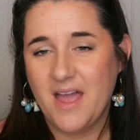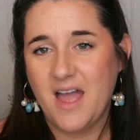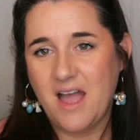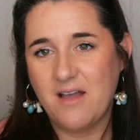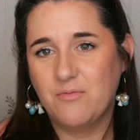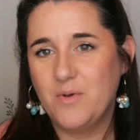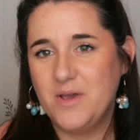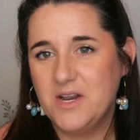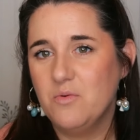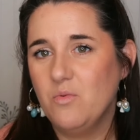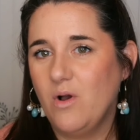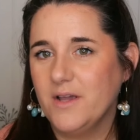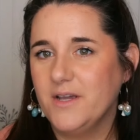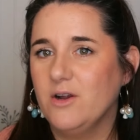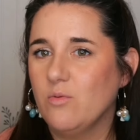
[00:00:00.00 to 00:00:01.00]
If we didn't
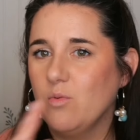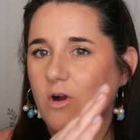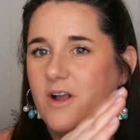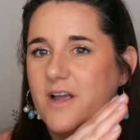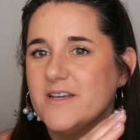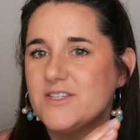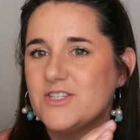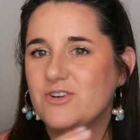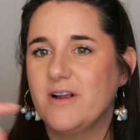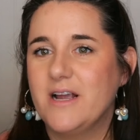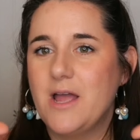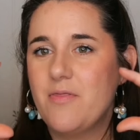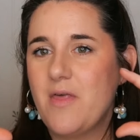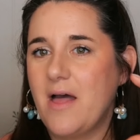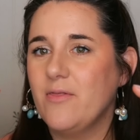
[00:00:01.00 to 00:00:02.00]
want your work
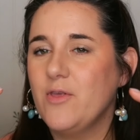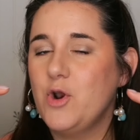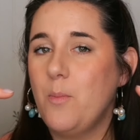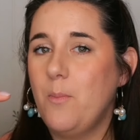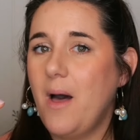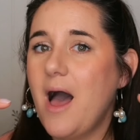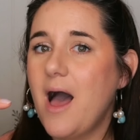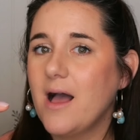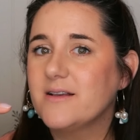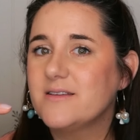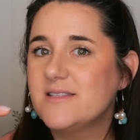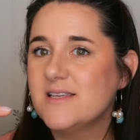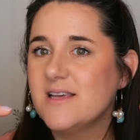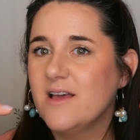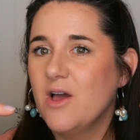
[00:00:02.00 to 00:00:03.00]
history in that little
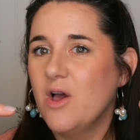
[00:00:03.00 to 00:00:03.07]
box,